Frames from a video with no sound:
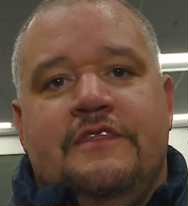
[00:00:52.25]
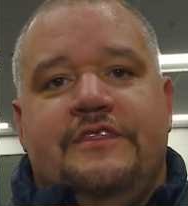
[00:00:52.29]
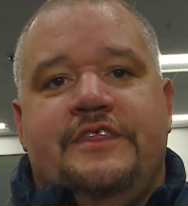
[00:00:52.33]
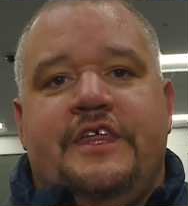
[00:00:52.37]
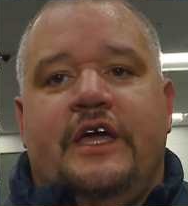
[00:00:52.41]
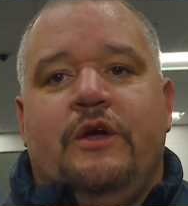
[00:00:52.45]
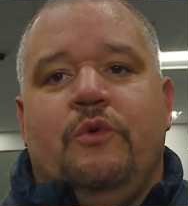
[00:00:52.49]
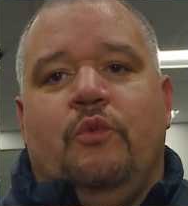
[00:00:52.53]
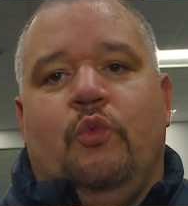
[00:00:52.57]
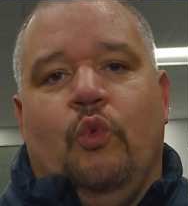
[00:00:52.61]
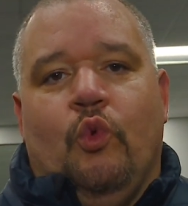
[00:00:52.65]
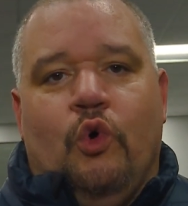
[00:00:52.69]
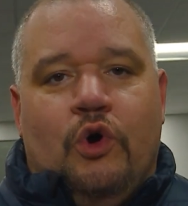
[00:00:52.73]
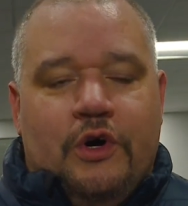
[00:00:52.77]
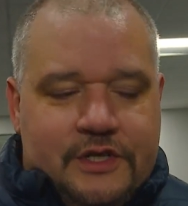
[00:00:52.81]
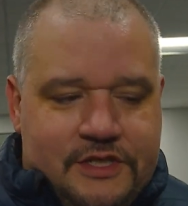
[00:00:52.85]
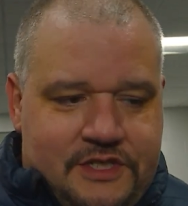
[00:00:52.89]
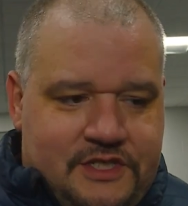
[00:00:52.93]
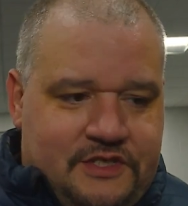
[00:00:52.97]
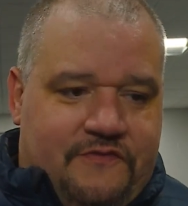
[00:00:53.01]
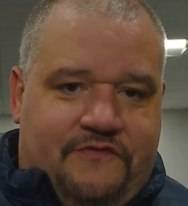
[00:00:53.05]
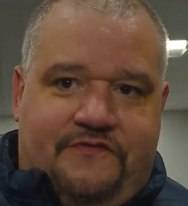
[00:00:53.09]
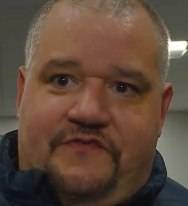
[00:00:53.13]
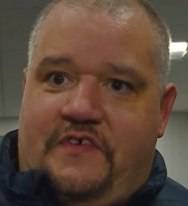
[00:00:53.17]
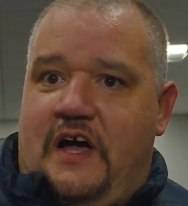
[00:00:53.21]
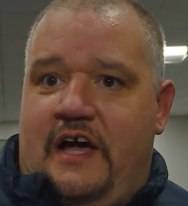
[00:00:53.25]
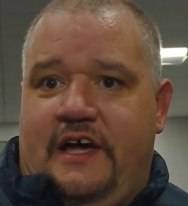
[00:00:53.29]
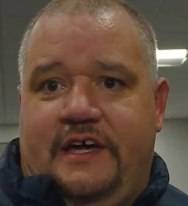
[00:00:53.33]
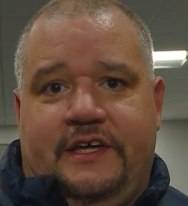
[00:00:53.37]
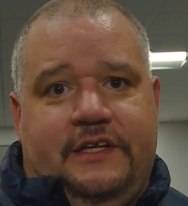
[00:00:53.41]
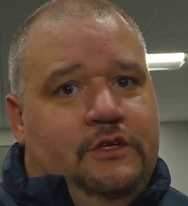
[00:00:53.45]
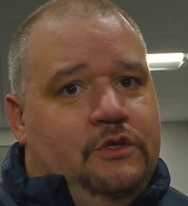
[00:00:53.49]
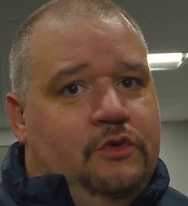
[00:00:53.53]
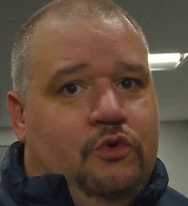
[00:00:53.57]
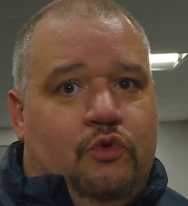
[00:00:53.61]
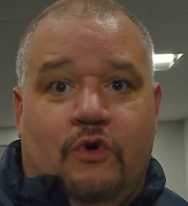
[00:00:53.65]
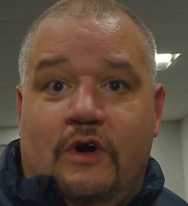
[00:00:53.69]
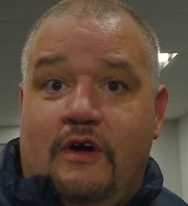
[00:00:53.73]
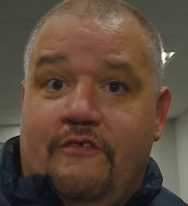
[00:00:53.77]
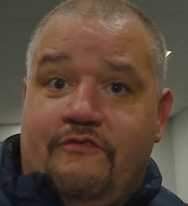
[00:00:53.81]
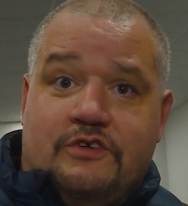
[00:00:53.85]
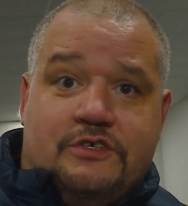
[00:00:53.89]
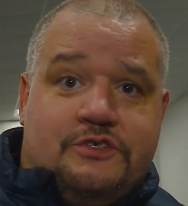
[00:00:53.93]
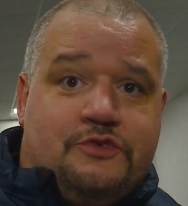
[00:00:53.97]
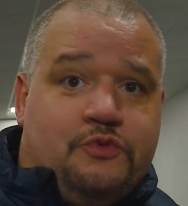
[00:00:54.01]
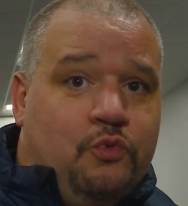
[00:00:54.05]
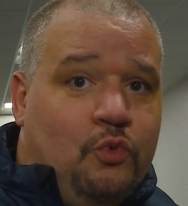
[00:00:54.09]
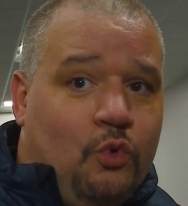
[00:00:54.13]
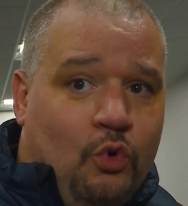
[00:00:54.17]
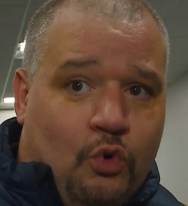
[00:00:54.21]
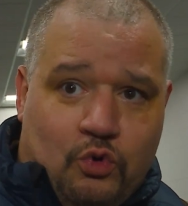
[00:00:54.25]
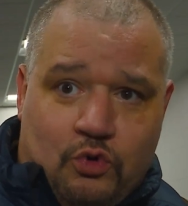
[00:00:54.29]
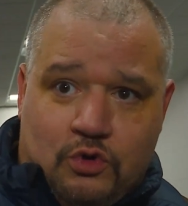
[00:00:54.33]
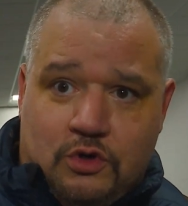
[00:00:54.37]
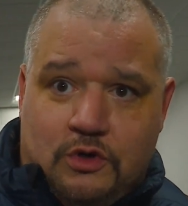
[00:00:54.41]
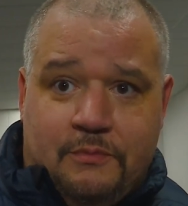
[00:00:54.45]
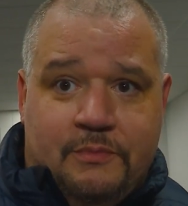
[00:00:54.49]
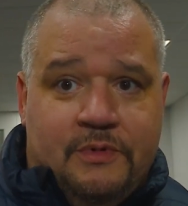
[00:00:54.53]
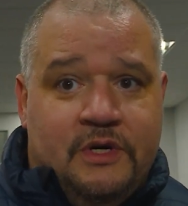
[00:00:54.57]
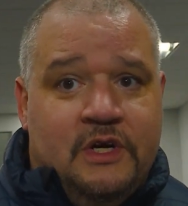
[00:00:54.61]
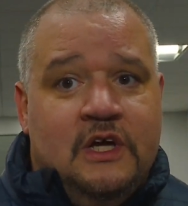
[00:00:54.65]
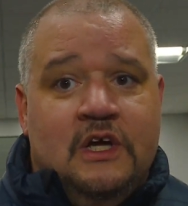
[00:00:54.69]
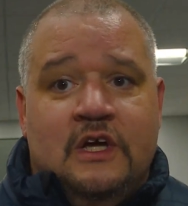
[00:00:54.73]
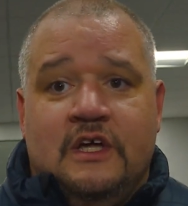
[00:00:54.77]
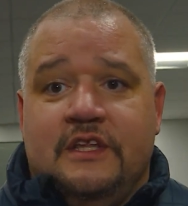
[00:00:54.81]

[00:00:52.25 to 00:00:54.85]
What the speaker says: They want to find whoever's warm.